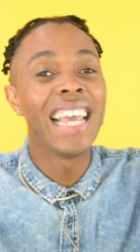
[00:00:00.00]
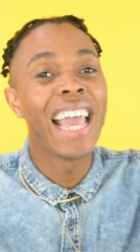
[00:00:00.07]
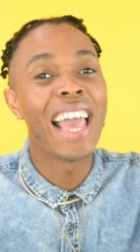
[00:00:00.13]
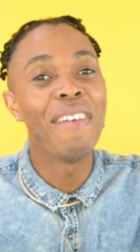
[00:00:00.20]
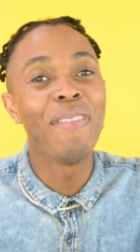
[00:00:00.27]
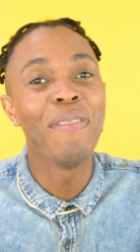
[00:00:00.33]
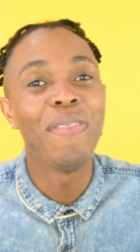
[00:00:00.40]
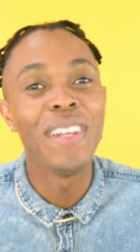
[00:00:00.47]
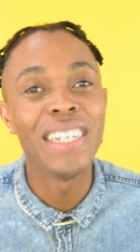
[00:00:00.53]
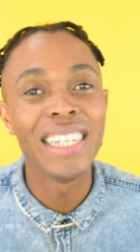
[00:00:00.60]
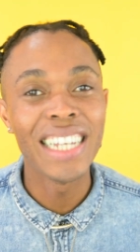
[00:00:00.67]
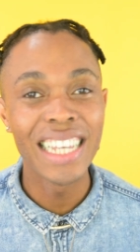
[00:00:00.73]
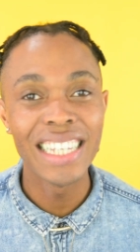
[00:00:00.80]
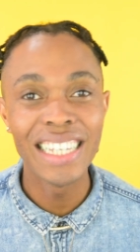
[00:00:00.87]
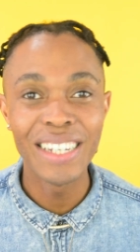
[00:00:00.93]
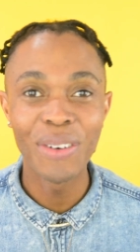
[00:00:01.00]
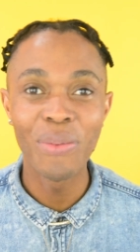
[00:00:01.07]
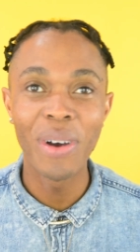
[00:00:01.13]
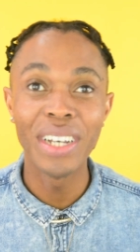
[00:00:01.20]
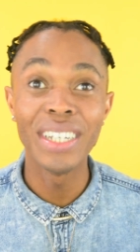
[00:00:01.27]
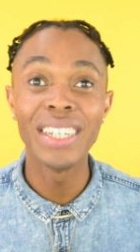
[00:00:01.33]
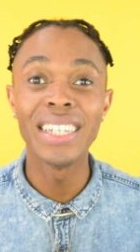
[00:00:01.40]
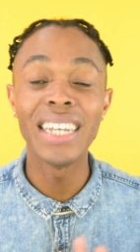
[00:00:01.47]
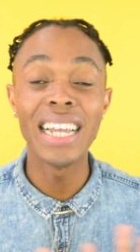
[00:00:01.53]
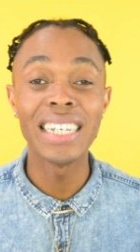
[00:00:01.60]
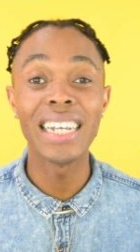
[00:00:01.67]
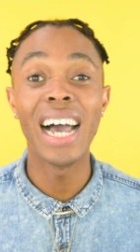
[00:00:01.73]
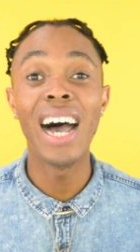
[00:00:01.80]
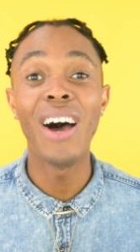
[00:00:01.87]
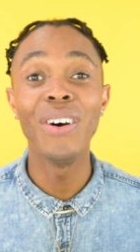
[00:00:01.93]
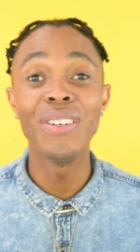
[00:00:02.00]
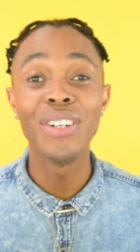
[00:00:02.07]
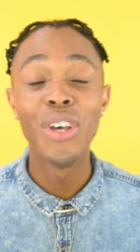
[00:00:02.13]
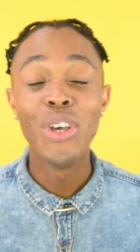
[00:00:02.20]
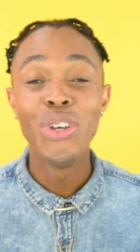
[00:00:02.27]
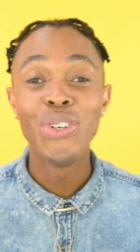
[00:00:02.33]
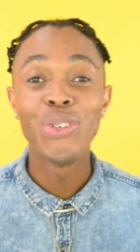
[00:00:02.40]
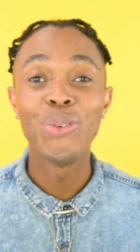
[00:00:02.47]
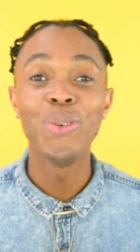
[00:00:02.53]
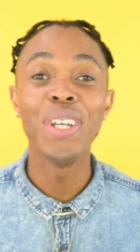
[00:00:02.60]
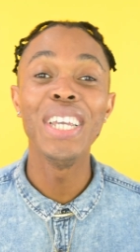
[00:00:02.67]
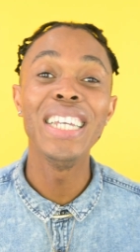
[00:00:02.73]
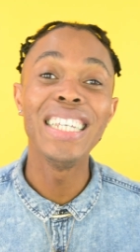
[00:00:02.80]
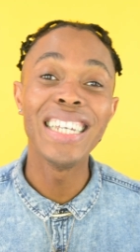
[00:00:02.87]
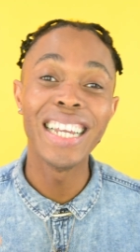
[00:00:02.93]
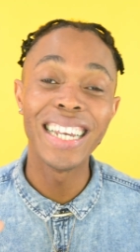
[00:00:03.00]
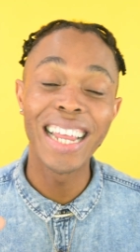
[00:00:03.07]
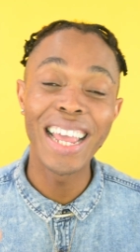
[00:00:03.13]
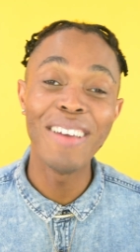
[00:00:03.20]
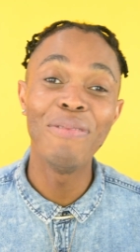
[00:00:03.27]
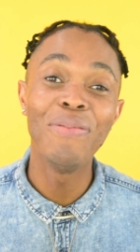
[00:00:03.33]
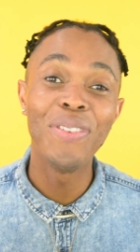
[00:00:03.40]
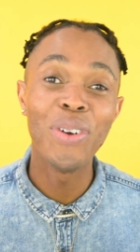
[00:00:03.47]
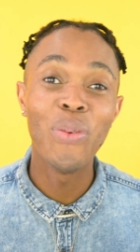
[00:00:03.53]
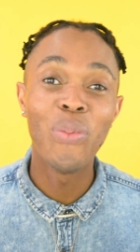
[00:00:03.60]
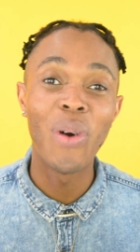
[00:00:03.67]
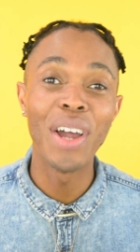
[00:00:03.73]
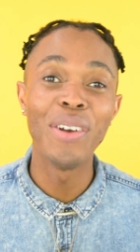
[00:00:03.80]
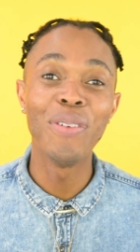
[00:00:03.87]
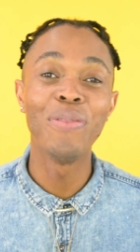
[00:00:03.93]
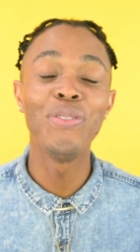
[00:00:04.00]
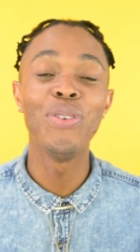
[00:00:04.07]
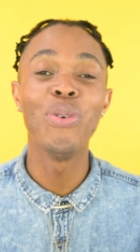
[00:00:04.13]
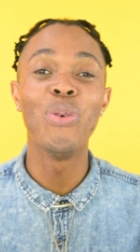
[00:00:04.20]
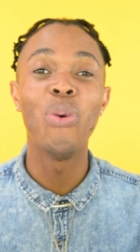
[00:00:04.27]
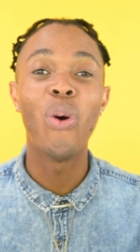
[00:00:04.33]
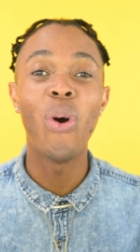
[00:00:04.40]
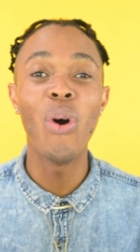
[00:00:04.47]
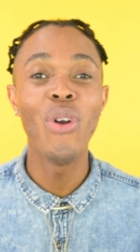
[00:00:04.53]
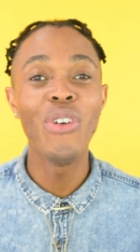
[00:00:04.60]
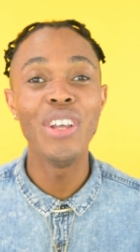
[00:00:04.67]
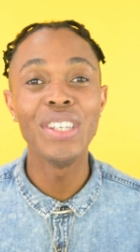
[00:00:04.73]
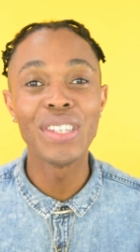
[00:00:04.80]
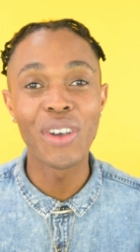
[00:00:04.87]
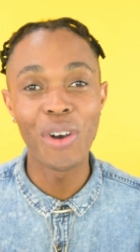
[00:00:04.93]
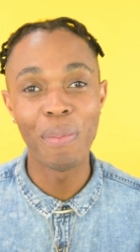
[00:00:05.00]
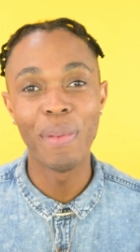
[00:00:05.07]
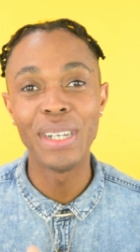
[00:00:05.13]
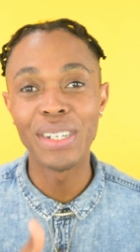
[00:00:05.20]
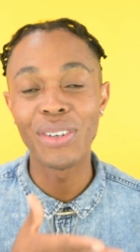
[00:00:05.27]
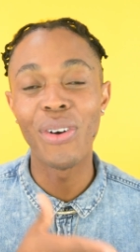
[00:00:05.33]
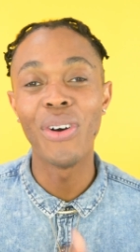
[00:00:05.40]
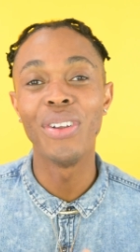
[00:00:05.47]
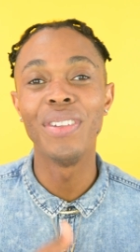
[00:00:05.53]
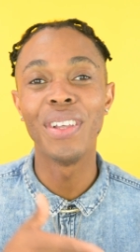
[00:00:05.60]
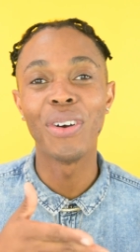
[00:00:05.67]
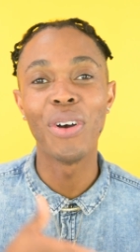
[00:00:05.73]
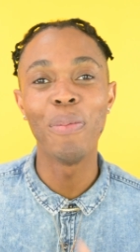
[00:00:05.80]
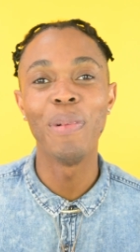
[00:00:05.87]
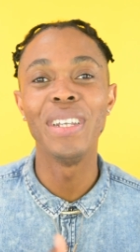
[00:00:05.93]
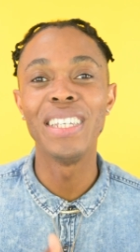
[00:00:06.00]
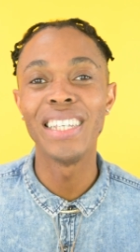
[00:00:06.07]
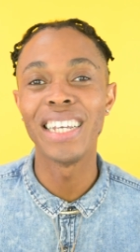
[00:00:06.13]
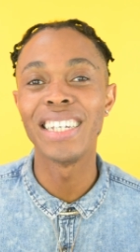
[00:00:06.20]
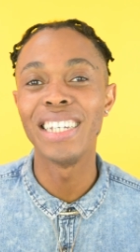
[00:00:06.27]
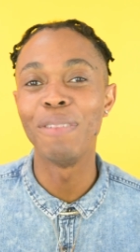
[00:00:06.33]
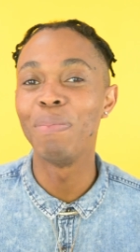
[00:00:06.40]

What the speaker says: Have a fantastic one. Shout out to each and every one of you who always comment on the comment section.